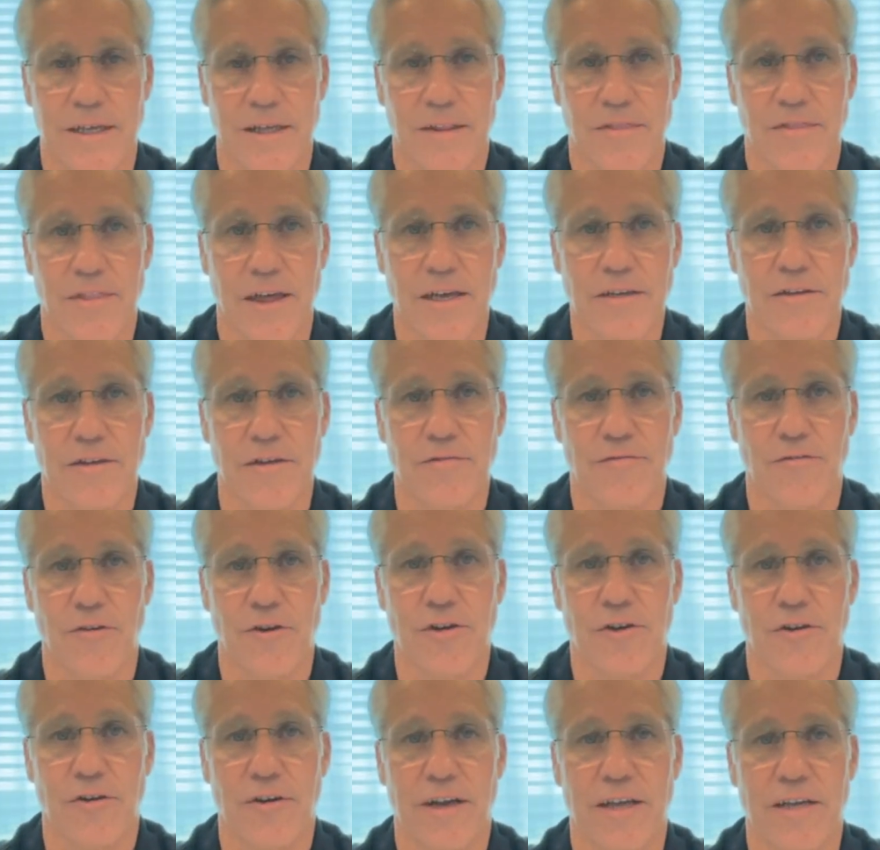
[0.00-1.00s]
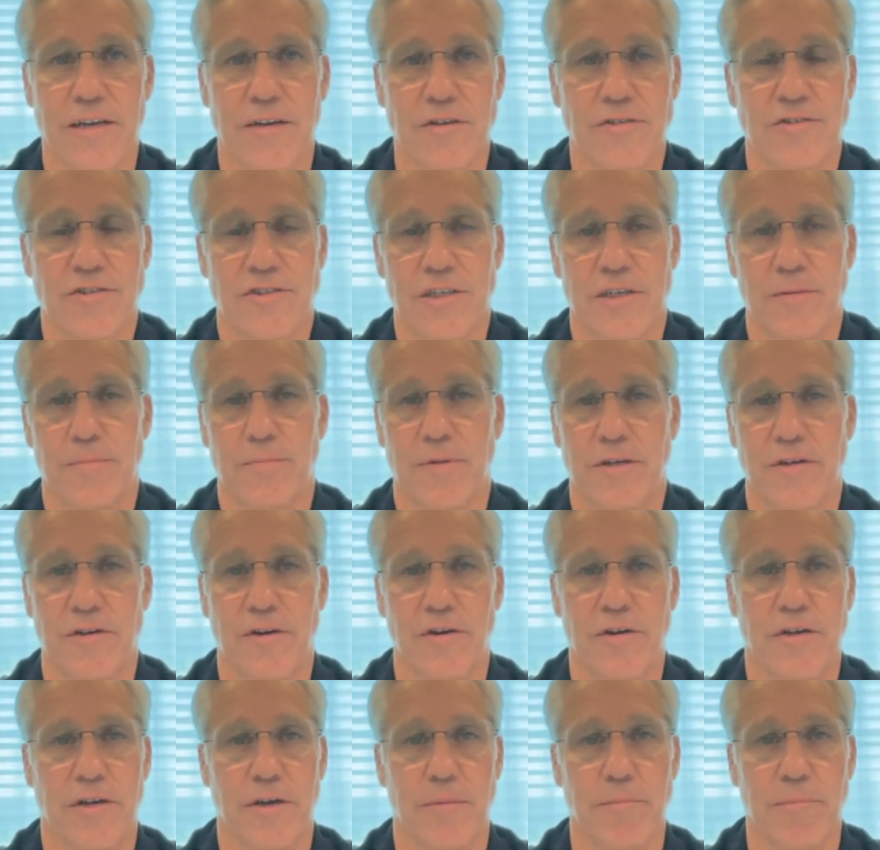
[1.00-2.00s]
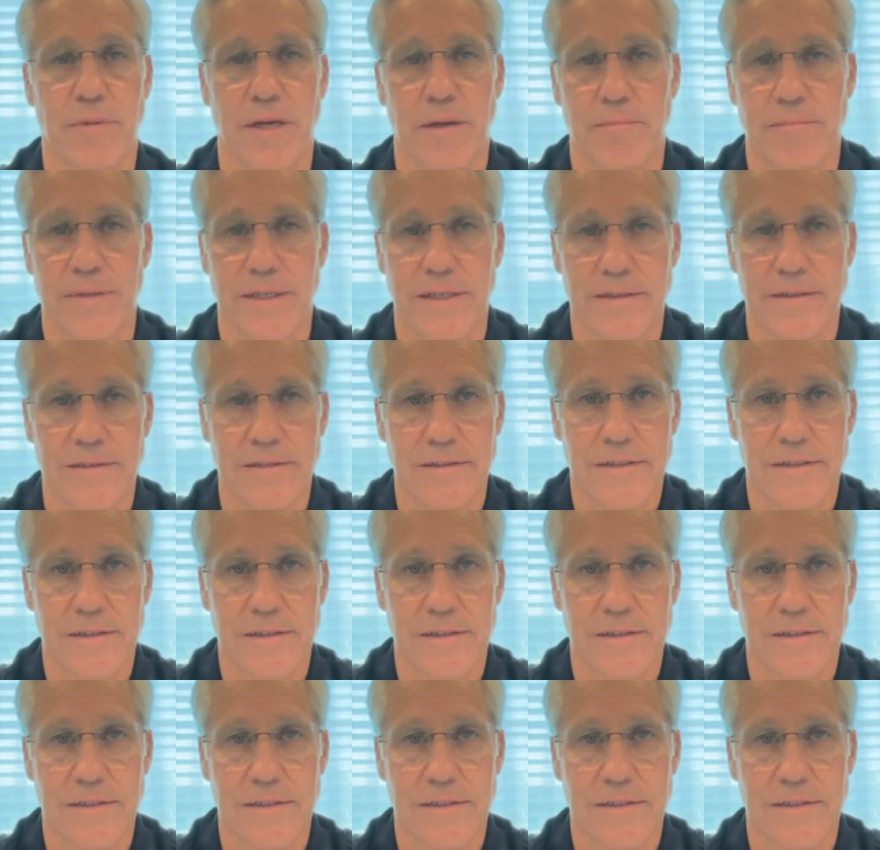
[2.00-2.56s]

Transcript: Thank you for your leadership and your commitment